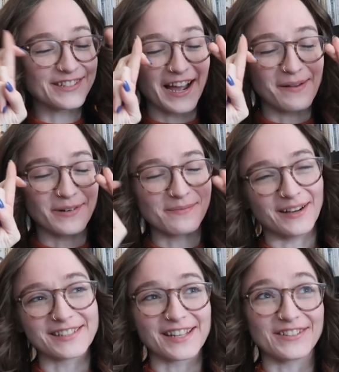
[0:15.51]
time with
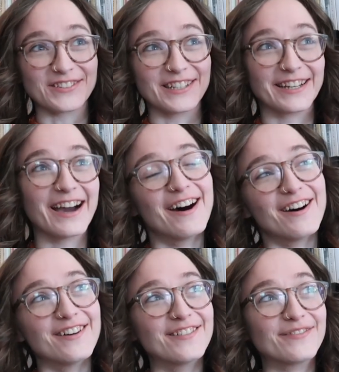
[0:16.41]
my scheduling
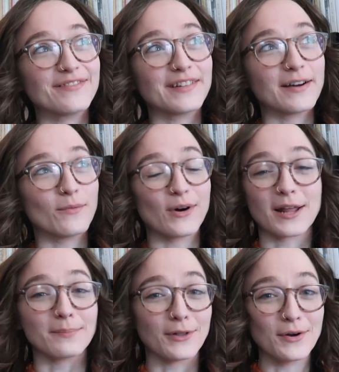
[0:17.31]
of
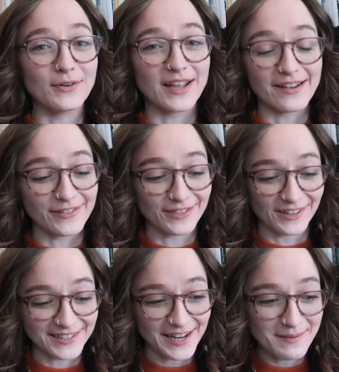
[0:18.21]
one upload every
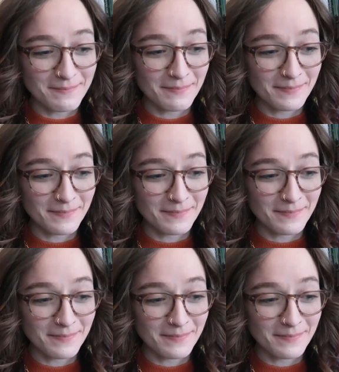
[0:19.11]
Thursday.